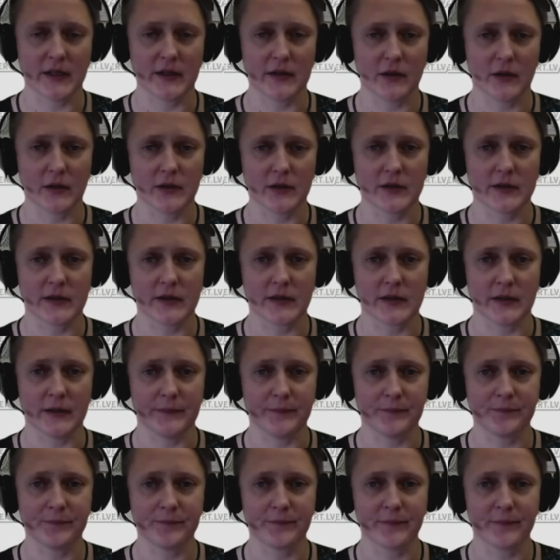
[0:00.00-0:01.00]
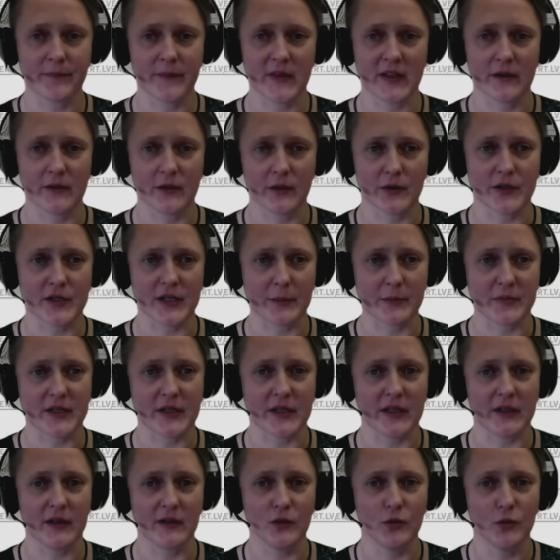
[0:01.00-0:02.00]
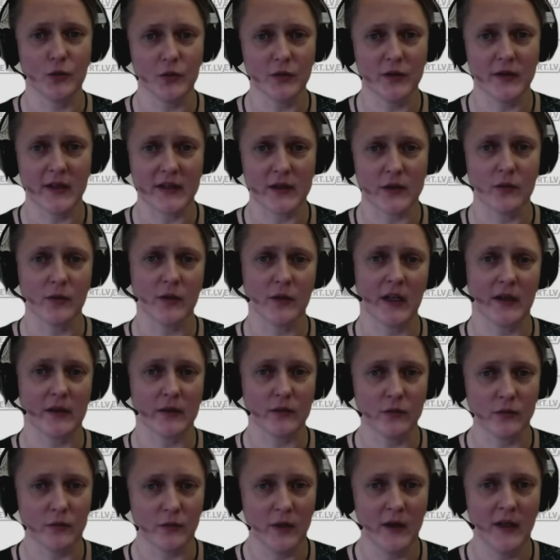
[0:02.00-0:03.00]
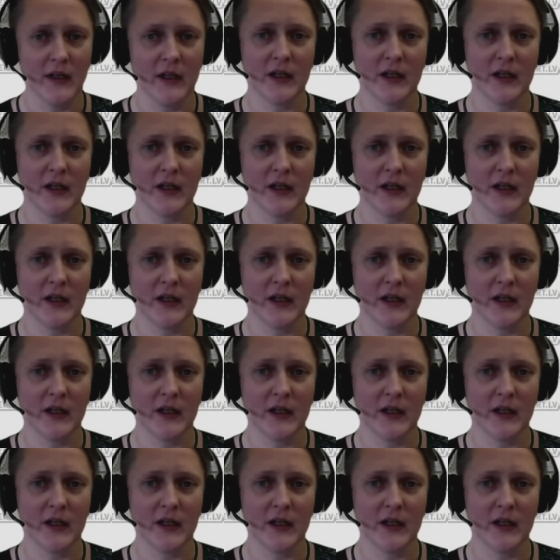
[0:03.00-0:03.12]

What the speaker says: not something good that you can do,